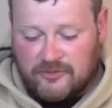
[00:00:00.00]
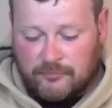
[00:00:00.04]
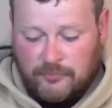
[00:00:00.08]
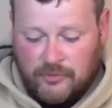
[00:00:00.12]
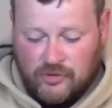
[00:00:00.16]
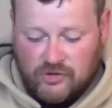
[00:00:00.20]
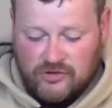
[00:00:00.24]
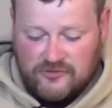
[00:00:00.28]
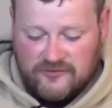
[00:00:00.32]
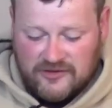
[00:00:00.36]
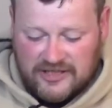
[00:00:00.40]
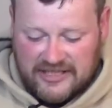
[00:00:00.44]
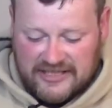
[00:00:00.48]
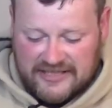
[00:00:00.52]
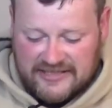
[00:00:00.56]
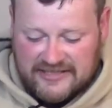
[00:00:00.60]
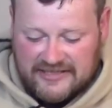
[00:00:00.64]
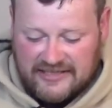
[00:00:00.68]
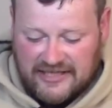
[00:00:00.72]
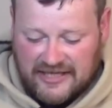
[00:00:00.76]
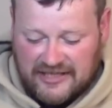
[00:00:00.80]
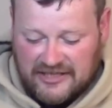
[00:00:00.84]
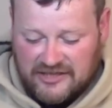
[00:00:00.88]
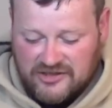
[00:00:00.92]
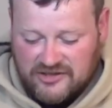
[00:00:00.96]
the bolt release
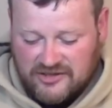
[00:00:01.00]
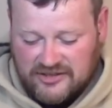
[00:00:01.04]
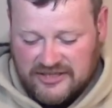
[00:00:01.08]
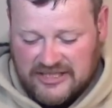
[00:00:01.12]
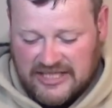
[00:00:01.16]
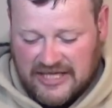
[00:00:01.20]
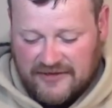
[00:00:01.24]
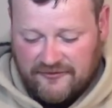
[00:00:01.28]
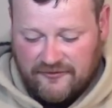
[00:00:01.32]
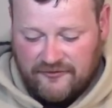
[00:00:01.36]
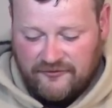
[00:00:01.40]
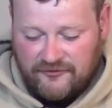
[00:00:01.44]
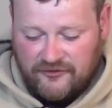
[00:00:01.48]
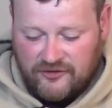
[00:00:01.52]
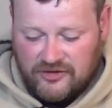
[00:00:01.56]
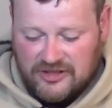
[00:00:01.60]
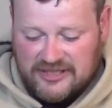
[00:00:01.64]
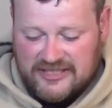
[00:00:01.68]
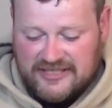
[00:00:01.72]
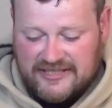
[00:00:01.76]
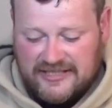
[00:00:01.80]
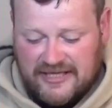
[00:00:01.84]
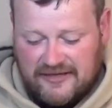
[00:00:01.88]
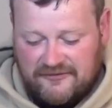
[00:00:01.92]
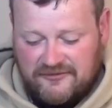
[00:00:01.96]
and it does have full
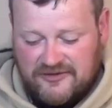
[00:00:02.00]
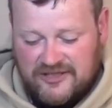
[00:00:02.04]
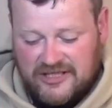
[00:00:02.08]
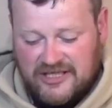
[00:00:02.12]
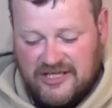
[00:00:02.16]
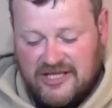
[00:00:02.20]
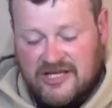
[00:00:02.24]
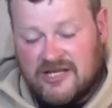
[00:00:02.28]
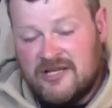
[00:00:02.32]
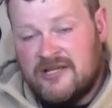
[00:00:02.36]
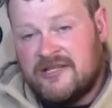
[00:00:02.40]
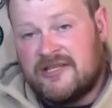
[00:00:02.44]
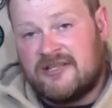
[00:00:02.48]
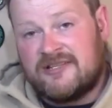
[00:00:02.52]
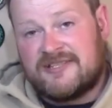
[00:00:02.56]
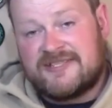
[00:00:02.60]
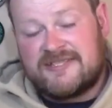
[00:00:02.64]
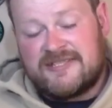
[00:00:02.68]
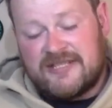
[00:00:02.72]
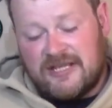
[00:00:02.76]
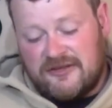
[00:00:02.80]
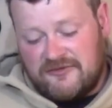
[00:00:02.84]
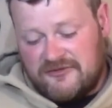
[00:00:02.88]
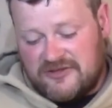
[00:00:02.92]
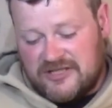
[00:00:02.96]
safety. Now
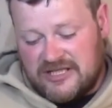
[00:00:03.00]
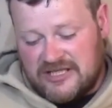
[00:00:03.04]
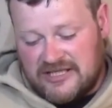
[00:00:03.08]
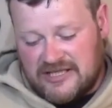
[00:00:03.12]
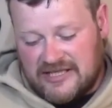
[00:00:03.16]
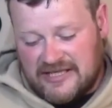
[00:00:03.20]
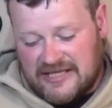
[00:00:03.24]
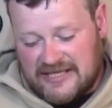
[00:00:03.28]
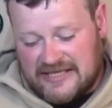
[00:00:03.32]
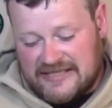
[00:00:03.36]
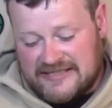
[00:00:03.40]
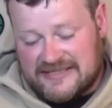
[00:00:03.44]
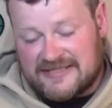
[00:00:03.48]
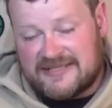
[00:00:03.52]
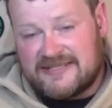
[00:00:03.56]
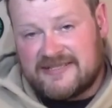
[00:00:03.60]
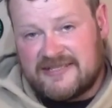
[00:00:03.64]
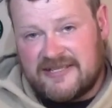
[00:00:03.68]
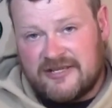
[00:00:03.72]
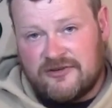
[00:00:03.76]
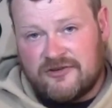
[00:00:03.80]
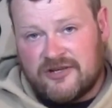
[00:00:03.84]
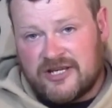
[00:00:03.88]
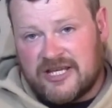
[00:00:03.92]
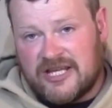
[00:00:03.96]
safety is a
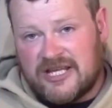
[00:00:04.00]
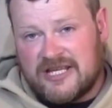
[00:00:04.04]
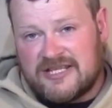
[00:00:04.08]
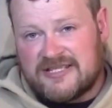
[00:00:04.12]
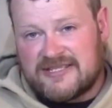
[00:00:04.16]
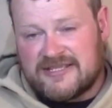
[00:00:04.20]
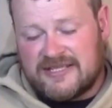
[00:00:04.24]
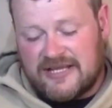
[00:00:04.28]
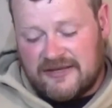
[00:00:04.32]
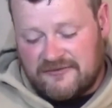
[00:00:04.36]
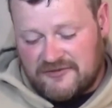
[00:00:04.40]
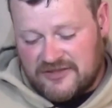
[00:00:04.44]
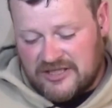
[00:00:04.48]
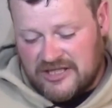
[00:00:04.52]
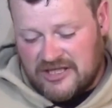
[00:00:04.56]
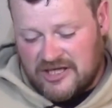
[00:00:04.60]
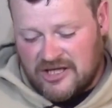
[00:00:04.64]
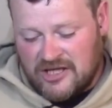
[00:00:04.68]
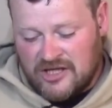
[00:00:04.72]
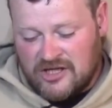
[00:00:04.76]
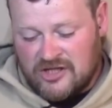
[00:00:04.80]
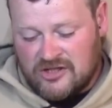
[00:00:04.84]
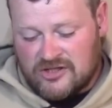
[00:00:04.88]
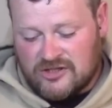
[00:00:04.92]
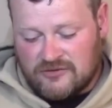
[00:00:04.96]
sear engage safety,
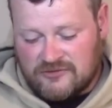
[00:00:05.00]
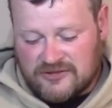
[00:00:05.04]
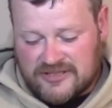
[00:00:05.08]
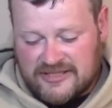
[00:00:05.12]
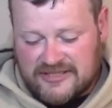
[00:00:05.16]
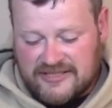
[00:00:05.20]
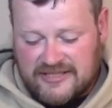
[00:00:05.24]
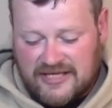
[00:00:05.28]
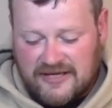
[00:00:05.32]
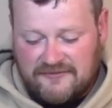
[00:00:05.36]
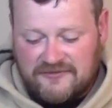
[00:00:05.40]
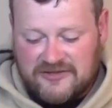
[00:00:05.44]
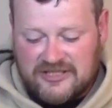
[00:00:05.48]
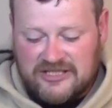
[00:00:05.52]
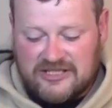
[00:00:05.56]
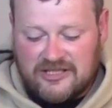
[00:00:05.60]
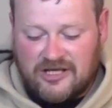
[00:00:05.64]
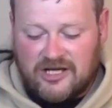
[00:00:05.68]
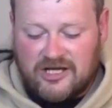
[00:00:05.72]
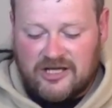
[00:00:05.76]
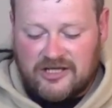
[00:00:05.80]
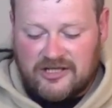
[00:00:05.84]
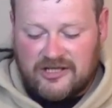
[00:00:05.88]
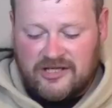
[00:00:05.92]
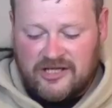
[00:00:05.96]
so once the safety's
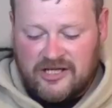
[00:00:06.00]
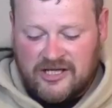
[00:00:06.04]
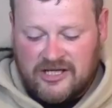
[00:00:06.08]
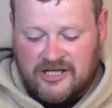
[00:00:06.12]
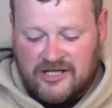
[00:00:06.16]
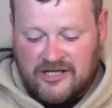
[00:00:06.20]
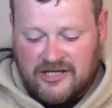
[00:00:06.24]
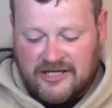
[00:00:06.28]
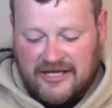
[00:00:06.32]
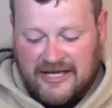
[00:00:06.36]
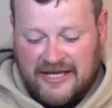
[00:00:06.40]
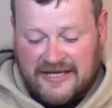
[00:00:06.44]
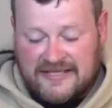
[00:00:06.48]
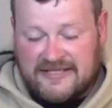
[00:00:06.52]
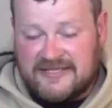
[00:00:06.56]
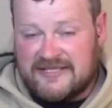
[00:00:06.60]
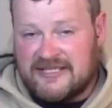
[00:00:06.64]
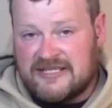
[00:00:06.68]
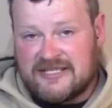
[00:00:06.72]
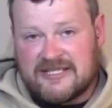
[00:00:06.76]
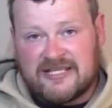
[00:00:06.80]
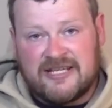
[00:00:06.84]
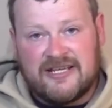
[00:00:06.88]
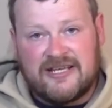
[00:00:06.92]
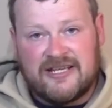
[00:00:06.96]
on, it
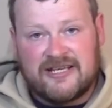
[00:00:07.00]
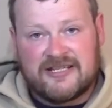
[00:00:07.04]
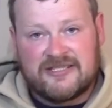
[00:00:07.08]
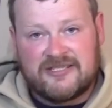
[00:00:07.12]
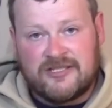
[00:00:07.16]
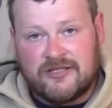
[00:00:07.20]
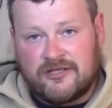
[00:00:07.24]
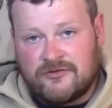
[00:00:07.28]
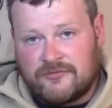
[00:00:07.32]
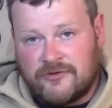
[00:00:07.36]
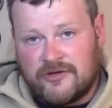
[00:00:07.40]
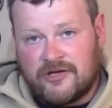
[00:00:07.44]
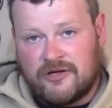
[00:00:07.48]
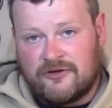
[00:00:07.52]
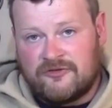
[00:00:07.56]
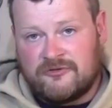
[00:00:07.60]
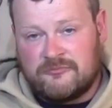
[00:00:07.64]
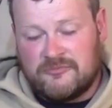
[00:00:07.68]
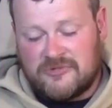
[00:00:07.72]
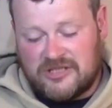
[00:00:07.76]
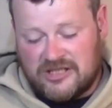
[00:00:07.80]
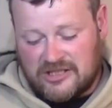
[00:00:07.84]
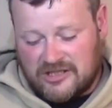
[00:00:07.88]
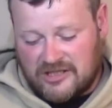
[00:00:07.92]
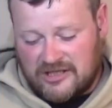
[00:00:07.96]
disconnects the trigger
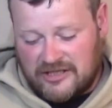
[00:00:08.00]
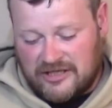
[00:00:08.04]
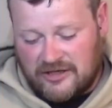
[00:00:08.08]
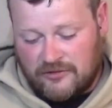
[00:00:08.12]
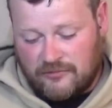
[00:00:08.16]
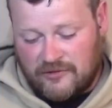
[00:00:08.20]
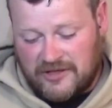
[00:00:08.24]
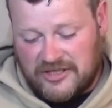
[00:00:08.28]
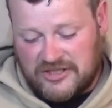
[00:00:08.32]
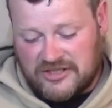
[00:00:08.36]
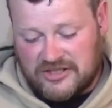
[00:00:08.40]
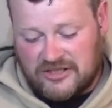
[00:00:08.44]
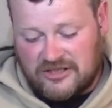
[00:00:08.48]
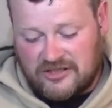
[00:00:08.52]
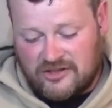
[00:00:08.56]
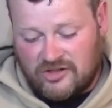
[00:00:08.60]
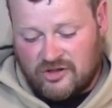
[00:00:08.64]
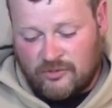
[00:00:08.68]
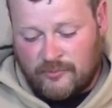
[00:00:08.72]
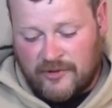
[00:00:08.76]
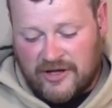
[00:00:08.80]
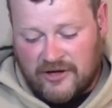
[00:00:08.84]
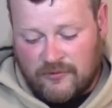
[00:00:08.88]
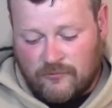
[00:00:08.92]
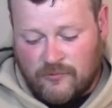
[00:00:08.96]
from the equation.
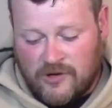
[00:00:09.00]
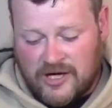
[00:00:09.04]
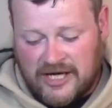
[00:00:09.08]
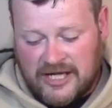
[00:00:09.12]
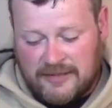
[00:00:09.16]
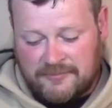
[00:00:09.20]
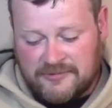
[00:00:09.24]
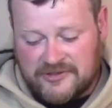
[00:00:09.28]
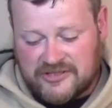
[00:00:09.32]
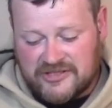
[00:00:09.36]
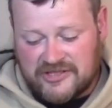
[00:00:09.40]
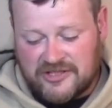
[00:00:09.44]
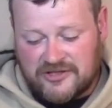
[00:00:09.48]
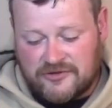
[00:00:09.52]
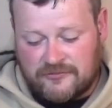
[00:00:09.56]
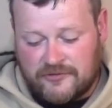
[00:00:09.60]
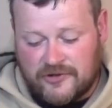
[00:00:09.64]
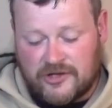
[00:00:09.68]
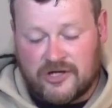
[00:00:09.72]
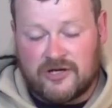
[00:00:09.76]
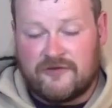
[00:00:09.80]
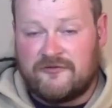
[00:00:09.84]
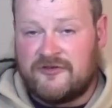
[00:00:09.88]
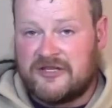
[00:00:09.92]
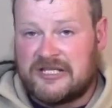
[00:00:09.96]
No matter what happens to the
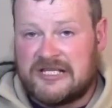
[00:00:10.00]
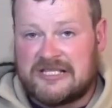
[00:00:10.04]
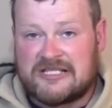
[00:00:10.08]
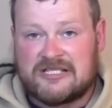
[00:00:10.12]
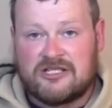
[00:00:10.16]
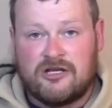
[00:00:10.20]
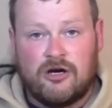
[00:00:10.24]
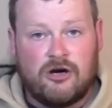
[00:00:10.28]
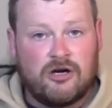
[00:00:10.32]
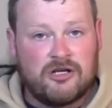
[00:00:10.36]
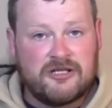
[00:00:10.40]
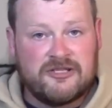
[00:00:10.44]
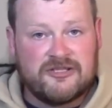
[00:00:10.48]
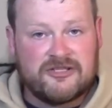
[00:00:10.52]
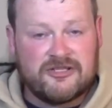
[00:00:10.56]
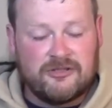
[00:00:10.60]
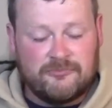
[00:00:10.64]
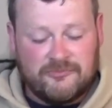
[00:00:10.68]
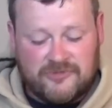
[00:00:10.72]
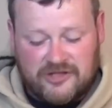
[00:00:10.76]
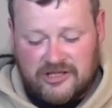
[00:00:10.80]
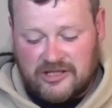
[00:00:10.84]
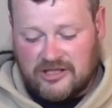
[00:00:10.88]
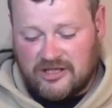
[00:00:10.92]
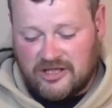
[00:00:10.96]
trigger, if it gets caught in
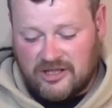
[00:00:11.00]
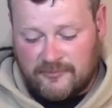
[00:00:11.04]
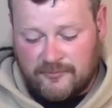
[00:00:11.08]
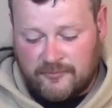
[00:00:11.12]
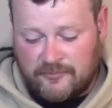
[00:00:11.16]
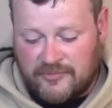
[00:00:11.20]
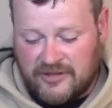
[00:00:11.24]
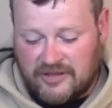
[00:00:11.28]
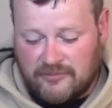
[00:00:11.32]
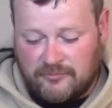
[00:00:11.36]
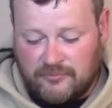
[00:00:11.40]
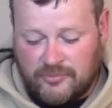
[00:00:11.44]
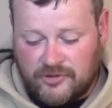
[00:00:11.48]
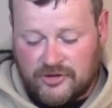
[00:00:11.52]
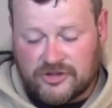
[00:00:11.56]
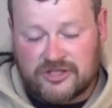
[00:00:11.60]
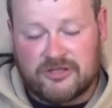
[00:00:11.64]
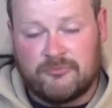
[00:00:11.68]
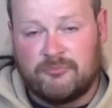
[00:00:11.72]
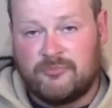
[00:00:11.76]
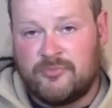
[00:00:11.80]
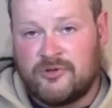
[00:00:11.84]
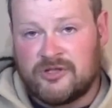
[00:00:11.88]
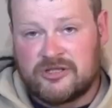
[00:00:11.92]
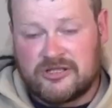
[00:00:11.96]
something, got a bit of
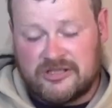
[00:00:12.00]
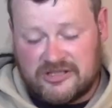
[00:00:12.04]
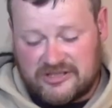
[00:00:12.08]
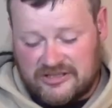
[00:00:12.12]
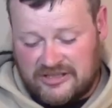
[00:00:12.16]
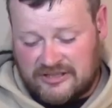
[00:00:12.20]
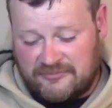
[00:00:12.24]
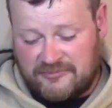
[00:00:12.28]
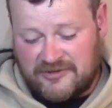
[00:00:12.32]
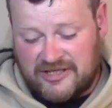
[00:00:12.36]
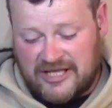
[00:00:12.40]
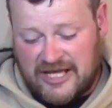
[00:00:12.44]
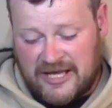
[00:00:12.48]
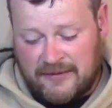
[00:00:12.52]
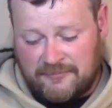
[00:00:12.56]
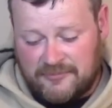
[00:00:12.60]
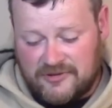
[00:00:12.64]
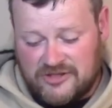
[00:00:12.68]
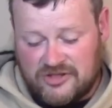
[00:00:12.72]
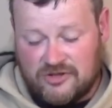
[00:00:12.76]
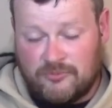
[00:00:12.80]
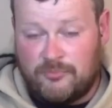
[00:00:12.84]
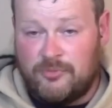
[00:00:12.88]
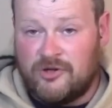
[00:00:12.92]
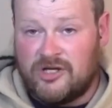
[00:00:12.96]
bush, something
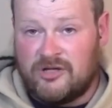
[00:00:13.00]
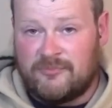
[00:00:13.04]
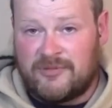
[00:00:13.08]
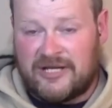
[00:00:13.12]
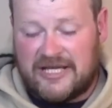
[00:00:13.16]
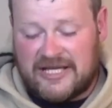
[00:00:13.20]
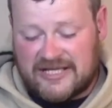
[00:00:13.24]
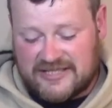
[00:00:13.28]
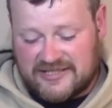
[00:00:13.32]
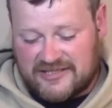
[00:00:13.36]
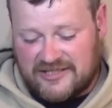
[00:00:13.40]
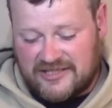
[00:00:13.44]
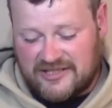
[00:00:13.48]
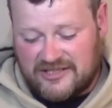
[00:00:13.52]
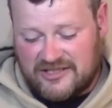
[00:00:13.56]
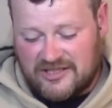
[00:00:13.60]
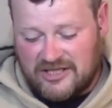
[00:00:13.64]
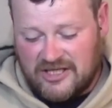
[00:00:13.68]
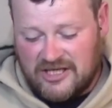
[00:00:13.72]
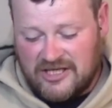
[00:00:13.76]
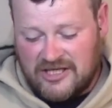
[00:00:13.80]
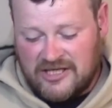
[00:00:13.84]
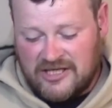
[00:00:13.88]
happens, you pull it by accident,